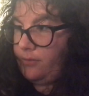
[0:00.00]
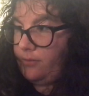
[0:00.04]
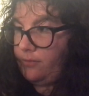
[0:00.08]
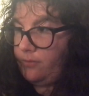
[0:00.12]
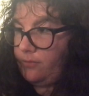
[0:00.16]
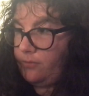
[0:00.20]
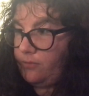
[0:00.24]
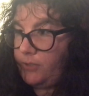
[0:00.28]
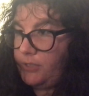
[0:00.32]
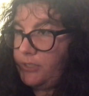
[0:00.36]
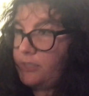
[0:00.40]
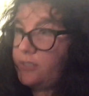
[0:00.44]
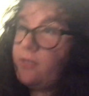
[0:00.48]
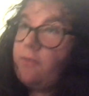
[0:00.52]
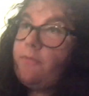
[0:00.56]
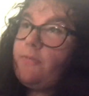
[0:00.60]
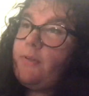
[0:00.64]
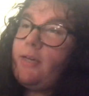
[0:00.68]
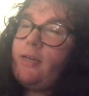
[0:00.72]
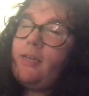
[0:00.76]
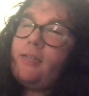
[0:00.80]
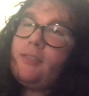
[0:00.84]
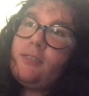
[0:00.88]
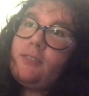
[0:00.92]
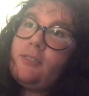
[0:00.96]
recent
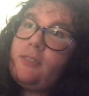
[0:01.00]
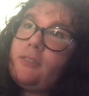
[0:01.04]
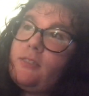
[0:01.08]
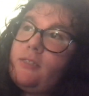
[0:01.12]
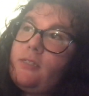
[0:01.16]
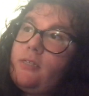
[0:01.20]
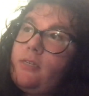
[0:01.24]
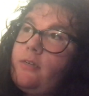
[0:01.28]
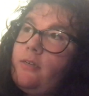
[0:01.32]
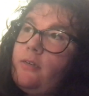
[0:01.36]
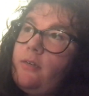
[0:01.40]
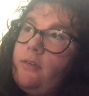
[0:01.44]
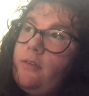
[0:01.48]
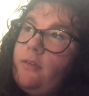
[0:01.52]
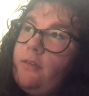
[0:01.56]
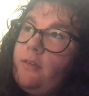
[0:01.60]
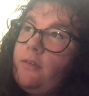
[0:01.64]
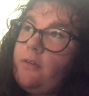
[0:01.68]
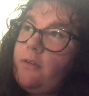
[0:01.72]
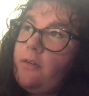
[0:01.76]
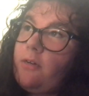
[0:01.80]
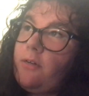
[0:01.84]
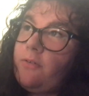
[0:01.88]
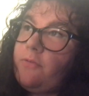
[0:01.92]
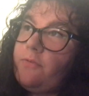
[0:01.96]
events
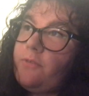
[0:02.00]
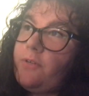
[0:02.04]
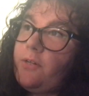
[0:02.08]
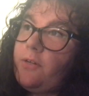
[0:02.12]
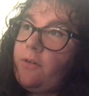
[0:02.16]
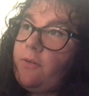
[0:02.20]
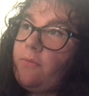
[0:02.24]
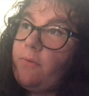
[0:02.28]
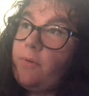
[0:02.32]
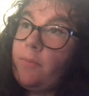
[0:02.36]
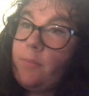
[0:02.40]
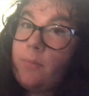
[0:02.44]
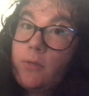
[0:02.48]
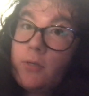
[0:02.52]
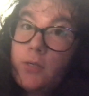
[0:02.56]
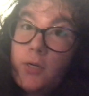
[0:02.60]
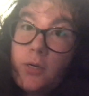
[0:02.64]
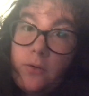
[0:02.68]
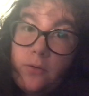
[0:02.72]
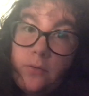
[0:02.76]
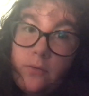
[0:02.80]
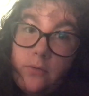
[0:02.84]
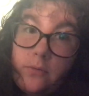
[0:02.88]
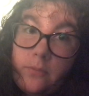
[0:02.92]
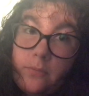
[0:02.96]
of, you know,
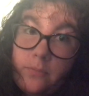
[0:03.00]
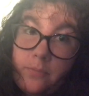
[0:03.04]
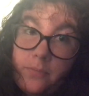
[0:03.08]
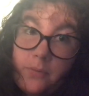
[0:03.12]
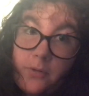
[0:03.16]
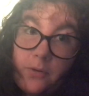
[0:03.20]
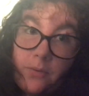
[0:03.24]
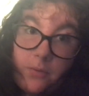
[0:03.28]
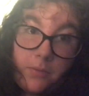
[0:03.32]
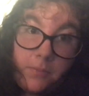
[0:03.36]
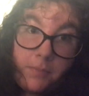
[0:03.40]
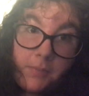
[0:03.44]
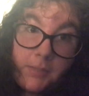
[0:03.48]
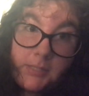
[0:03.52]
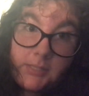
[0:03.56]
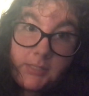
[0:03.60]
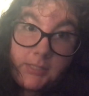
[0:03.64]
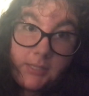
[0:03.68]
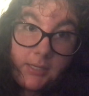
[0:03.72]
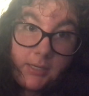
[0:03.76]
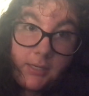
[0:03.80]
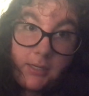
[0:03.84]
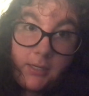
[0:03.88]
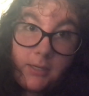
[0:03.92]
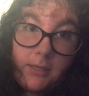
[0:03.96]
women going
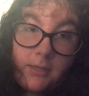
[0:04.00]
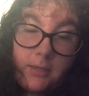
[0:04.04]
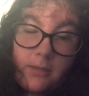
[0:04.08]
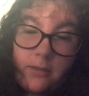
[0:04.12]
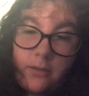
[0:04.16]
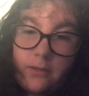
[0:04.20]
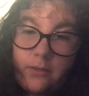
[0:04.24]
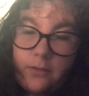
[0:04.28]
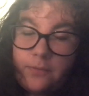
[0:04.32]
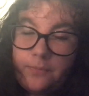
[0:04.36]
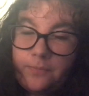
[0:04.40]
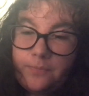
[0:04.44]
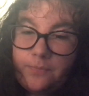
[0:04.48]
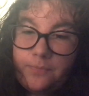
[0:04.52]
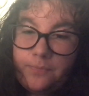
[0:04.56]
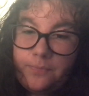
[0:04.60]
missing, and